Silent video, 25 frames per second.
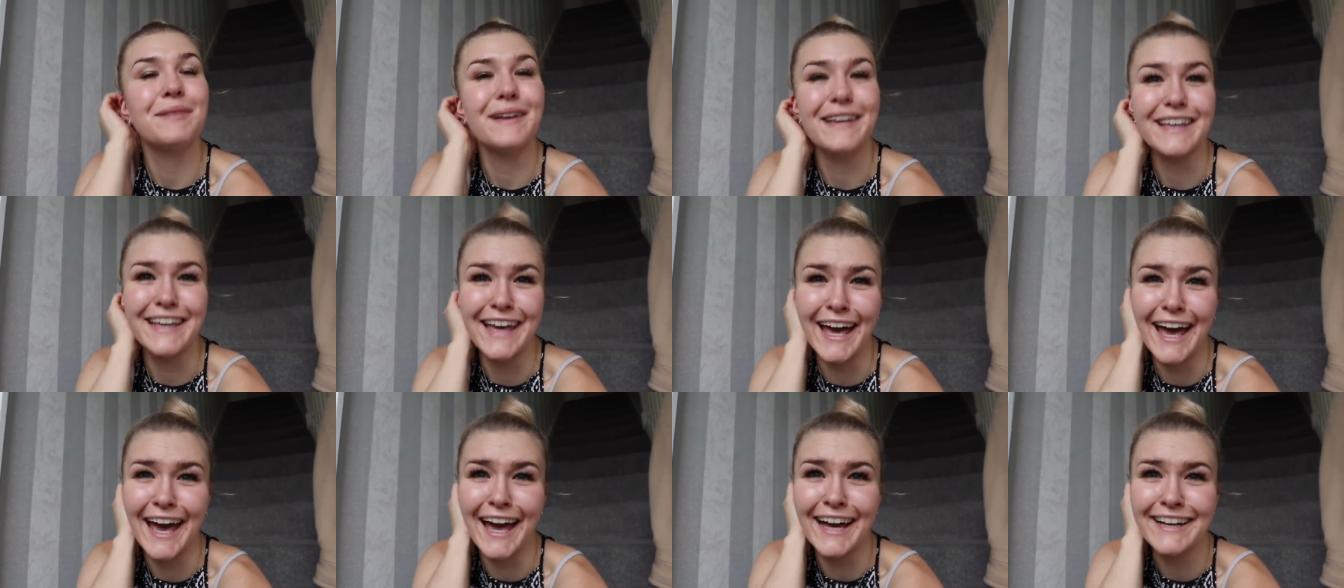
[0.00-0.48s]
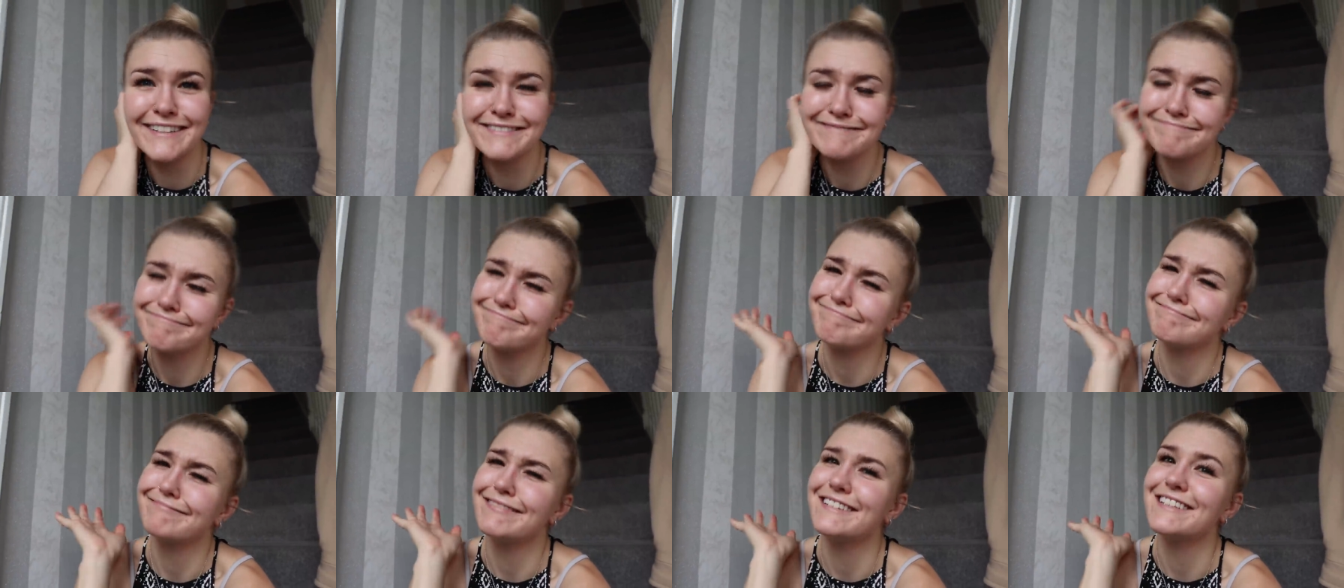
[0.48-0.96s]
but yeah.
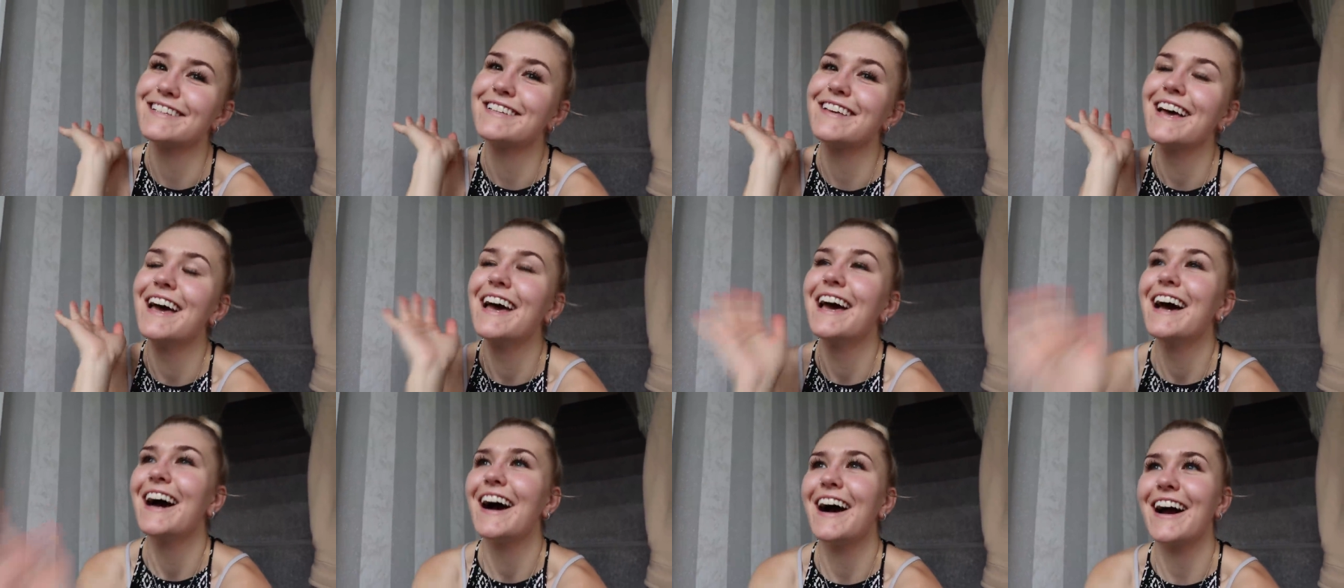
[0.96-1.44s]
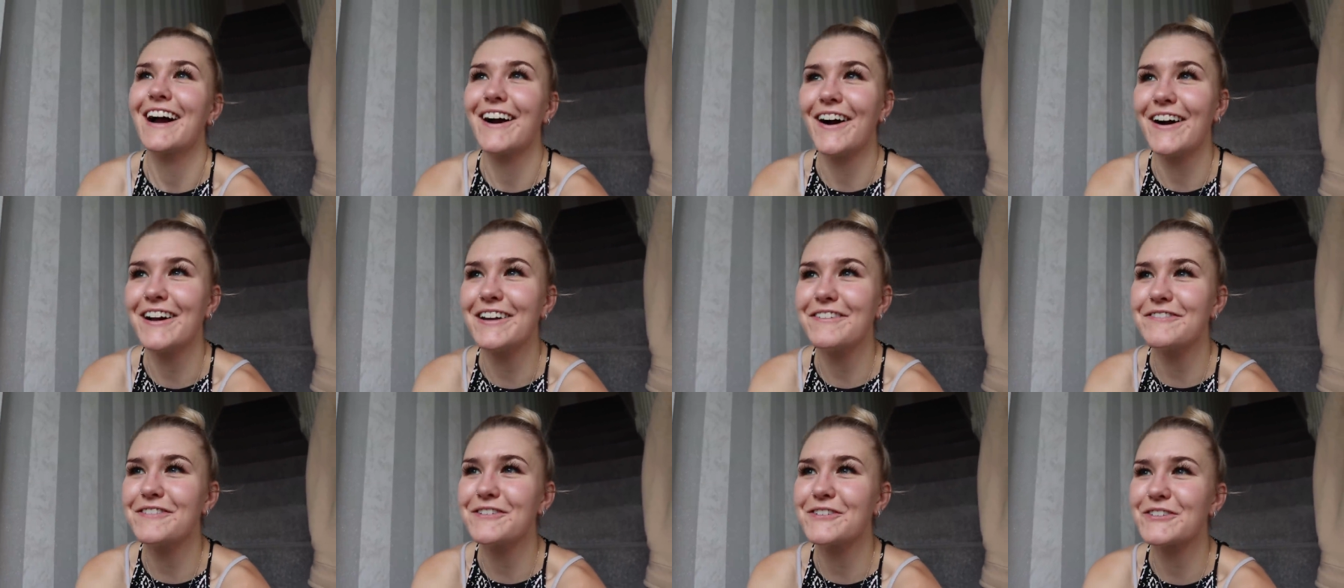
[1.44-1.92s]
I
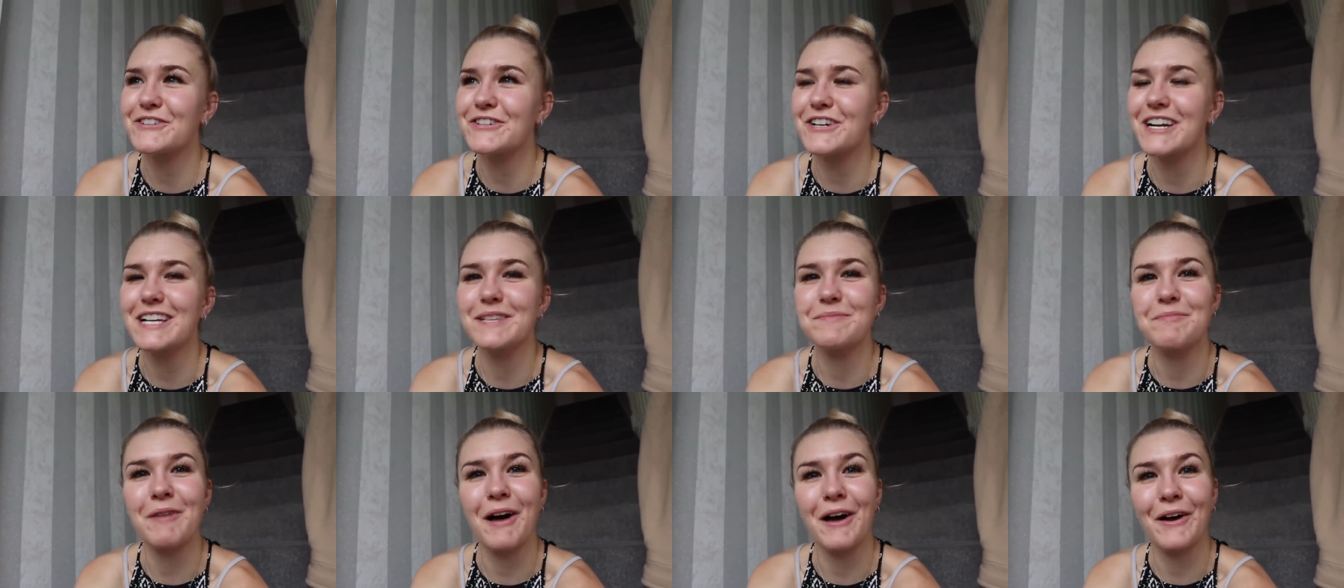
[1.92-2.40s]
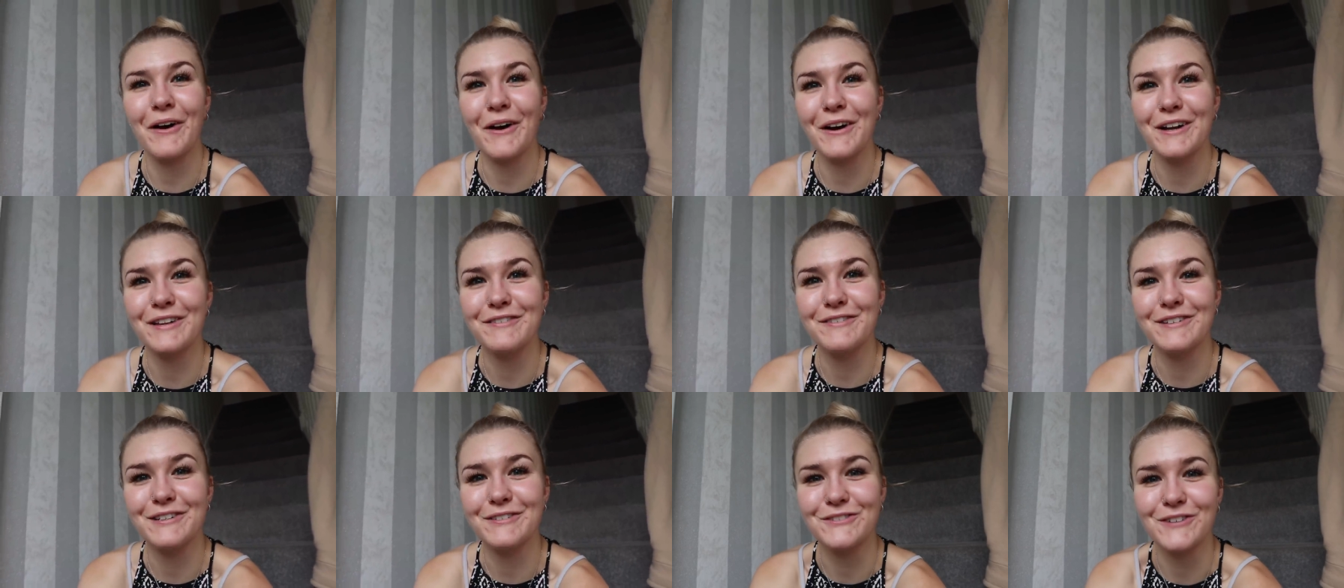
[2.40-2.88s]
kind of feel stressed, but I
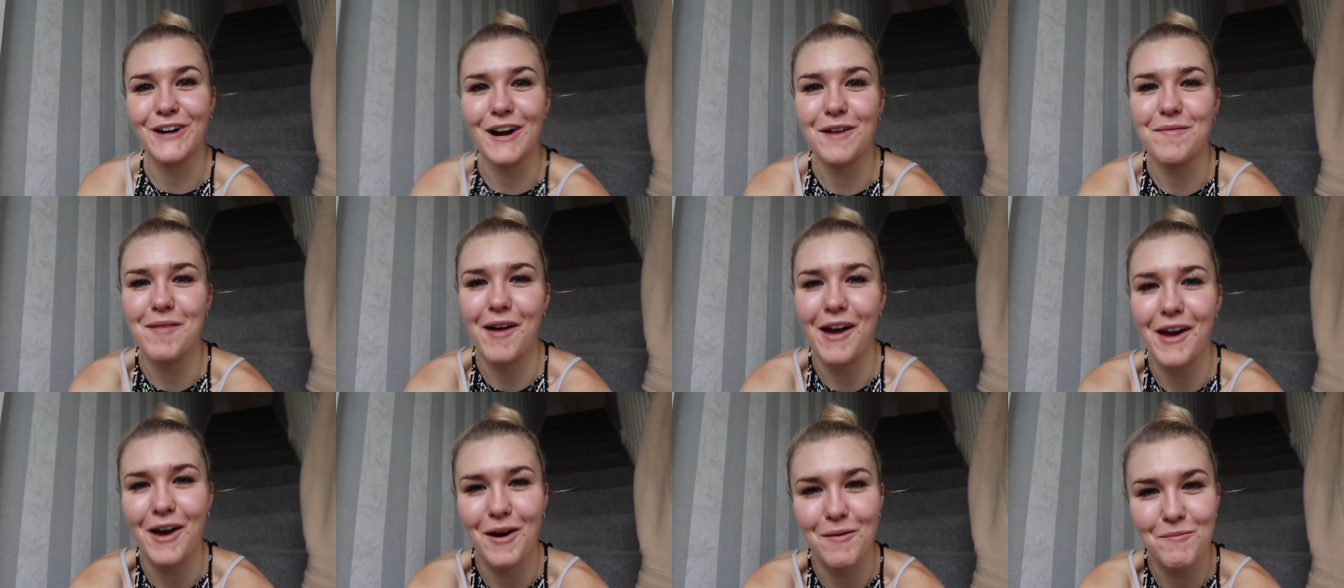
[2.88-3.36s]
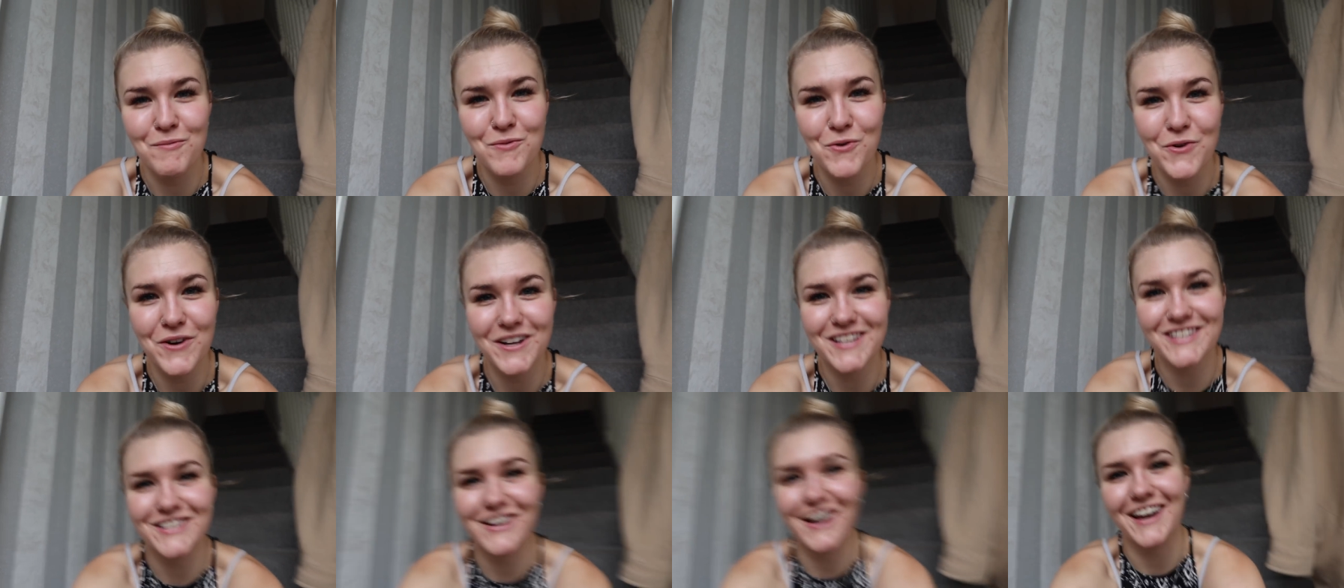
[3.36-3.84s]
kind of feel alright about it. I'm
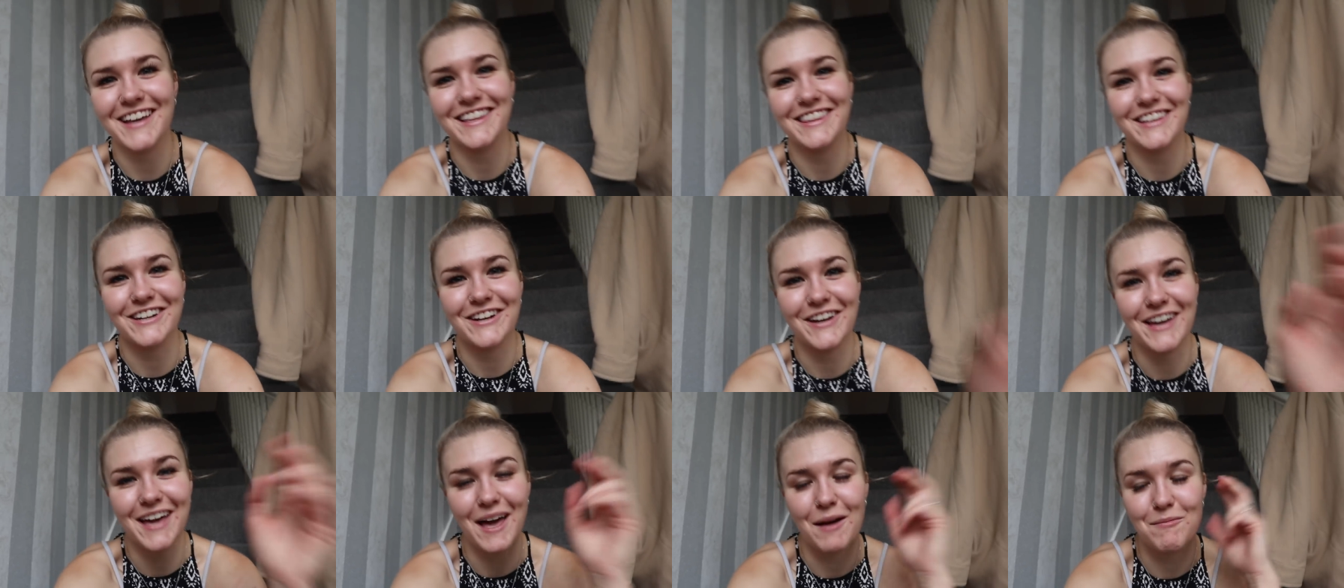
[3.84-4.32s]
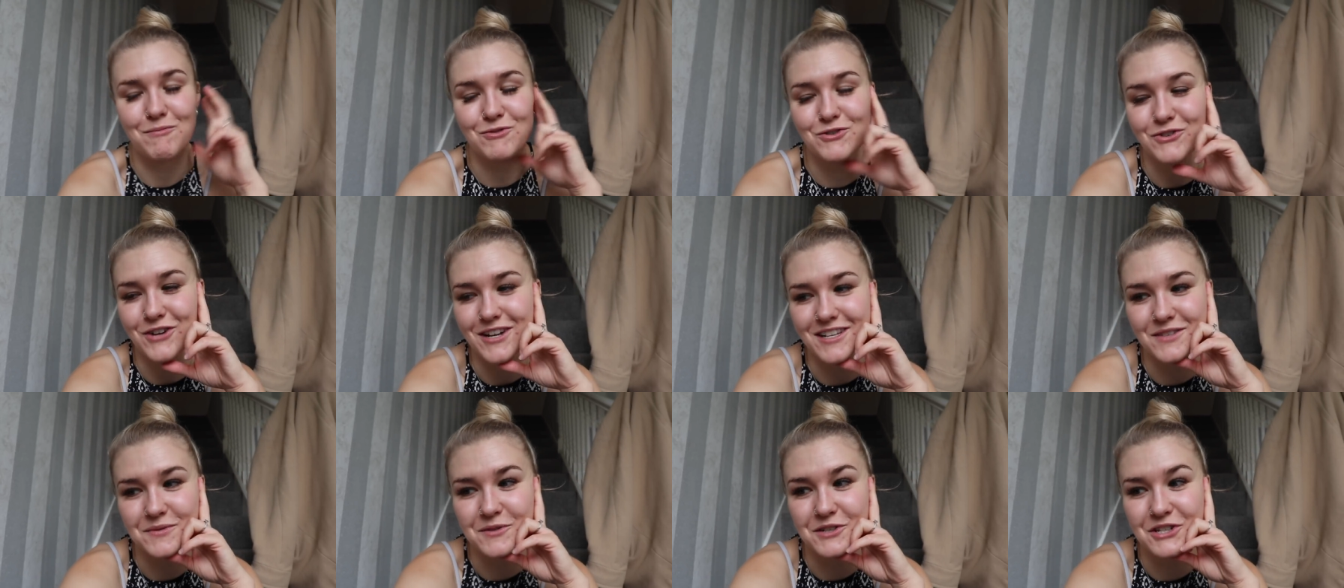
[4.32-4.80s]
more excited than I am
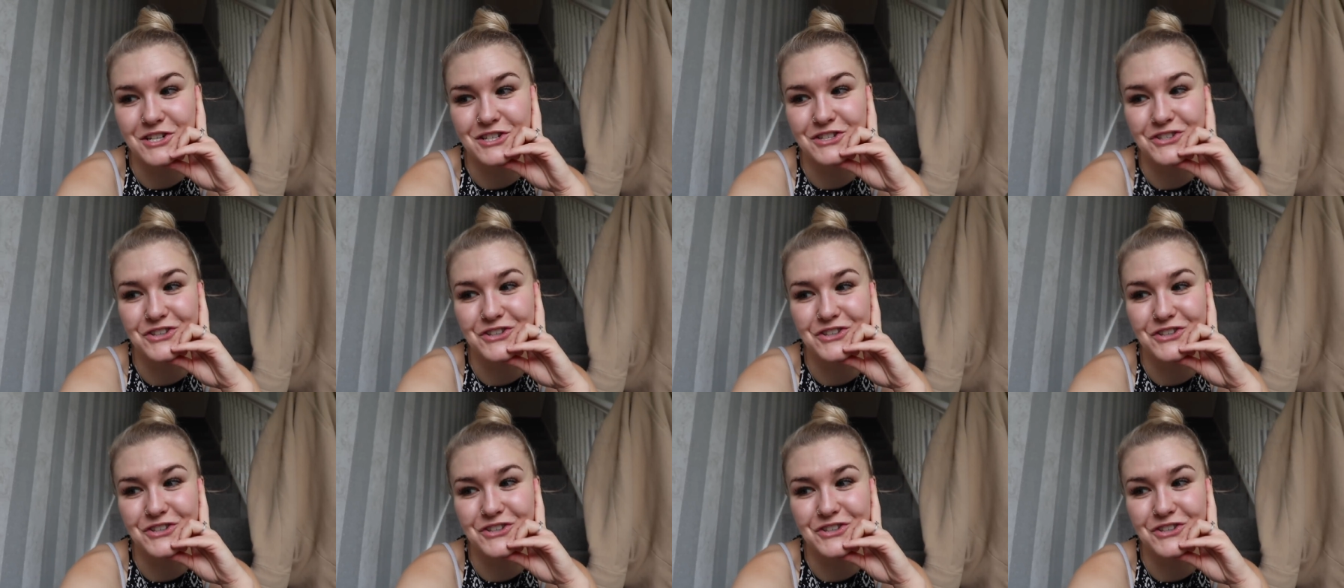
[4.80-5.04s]
stressed, which is